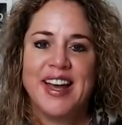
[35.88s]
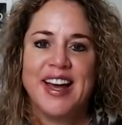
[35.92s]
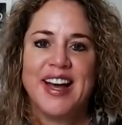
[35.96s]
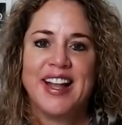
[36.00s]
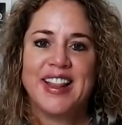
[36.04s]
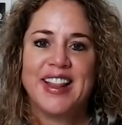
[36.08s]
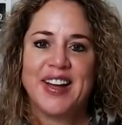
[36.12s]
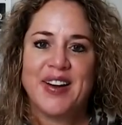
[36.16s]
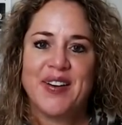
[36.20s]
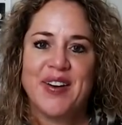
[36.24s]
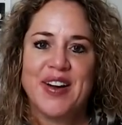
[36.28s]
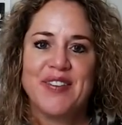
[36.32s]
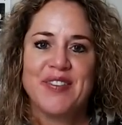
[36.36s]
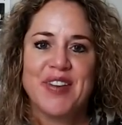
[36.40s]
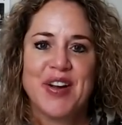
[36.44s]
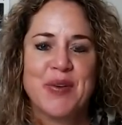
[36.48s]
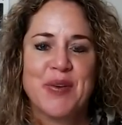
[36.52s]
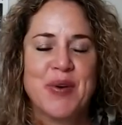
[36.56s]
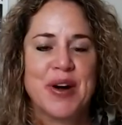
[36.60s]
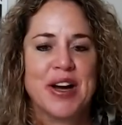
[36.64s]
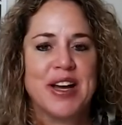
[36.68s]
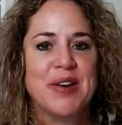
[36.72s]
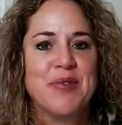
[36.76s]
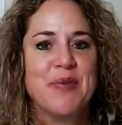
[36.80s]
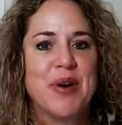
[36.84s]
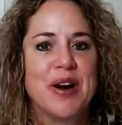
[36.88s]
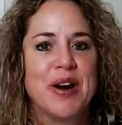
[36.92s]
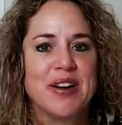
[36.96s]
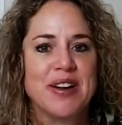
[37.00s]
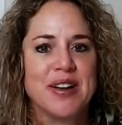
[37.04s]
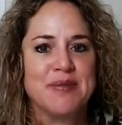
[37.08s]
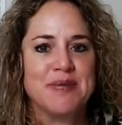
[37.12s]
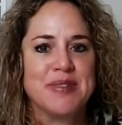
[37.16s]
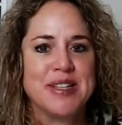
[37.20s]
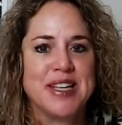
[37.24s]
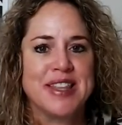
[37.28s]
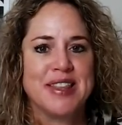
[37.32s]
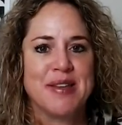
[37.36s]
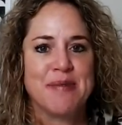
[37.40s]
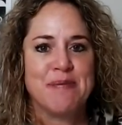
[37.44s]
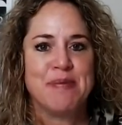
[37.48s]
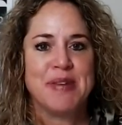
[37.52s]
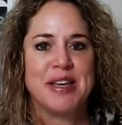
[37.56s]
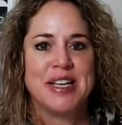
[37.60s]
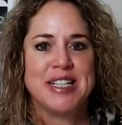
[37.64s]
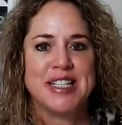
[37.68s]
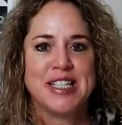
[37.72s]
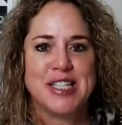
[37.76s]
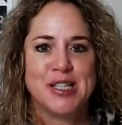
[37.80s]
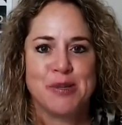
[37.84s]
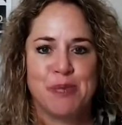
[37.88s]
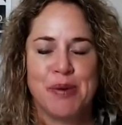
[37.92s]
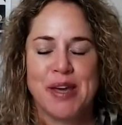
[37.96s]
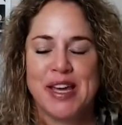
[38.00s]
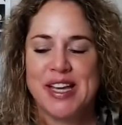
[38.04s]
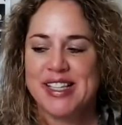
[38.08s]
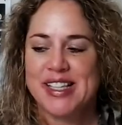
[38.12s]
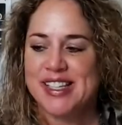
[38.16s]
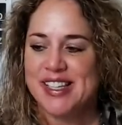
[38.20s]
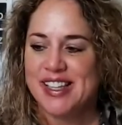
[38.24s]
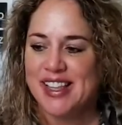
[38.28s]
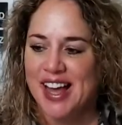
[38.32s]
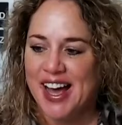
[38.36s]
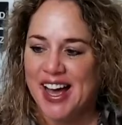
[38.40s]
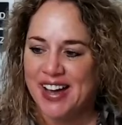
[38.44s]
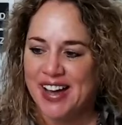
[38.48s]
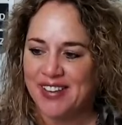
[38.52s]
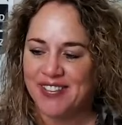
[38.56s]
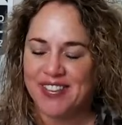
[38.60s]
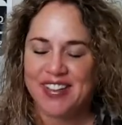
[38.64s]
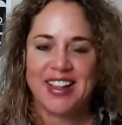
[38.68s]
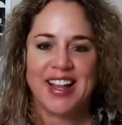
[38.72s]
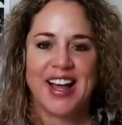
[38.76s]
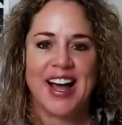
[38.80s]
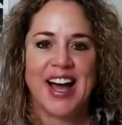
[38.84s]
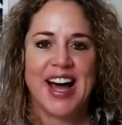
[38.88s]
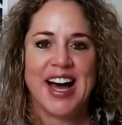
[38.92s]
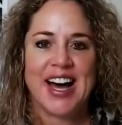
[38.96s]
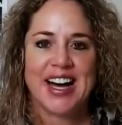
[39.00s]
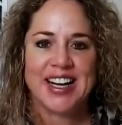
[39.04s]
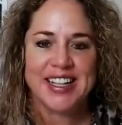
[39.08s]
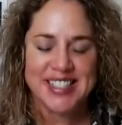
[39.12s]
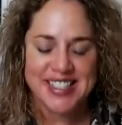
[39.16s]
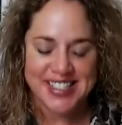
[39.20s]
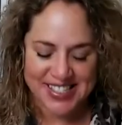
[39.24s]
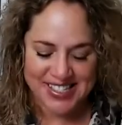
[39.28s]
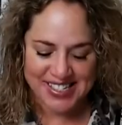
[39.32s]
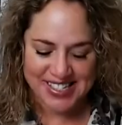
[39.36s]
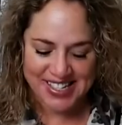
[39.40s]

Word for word: Hello, everyone. Welcome to the Mid Speeds live class.